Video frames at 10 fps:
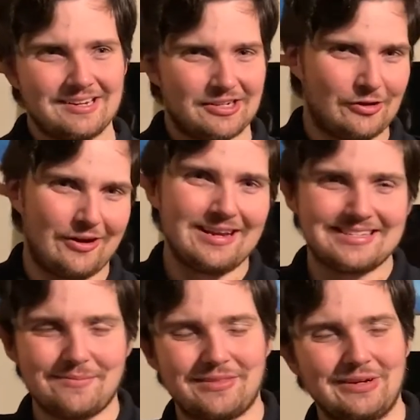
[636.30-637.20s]
create
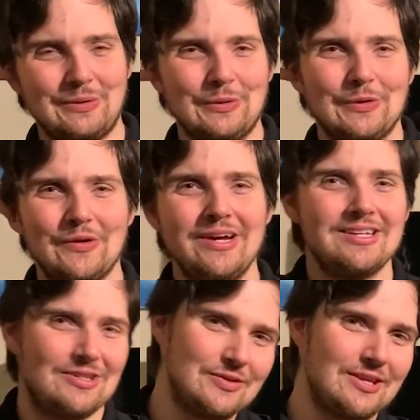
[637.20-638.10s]
something cool,
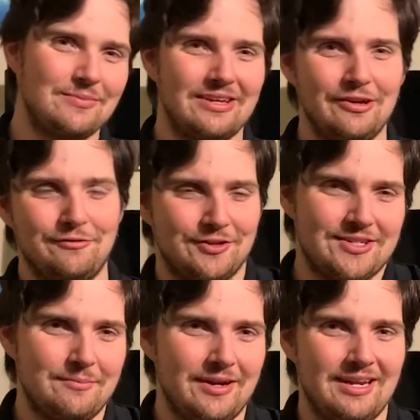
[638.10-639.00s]
do something good for
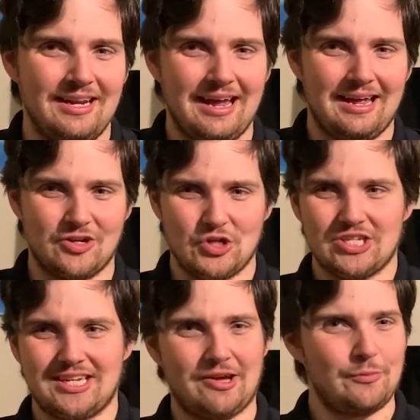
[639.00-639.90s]
somebody, and
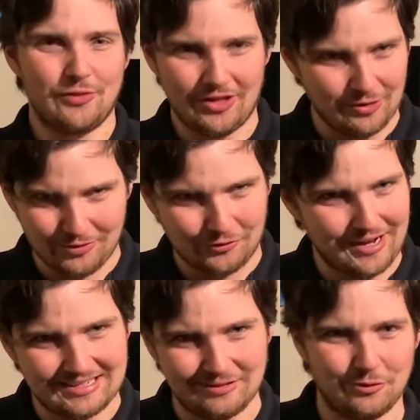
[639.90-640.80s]
just help the human
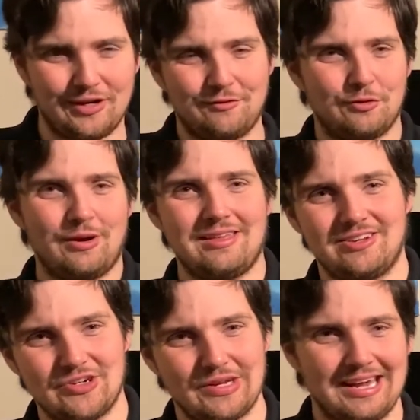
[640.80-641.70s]
race in whatever way
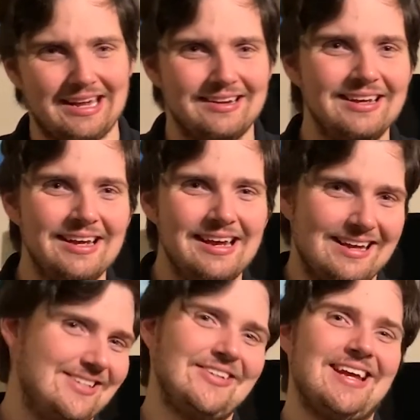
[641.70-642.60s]
that you can.
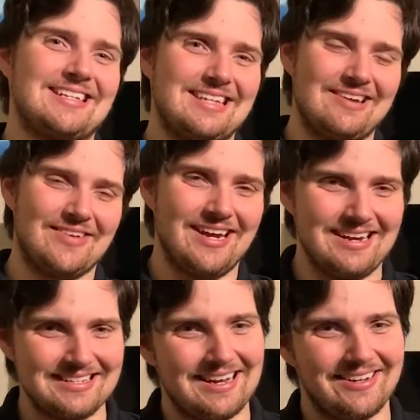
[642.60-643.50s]
Until next time,
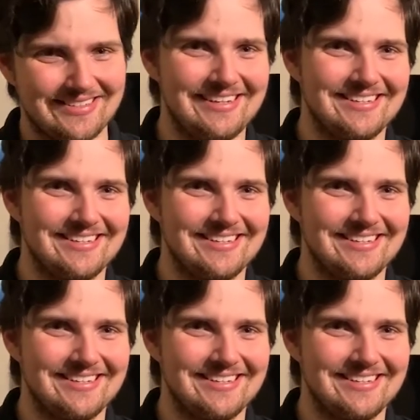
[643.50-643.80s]
guys, I'll see you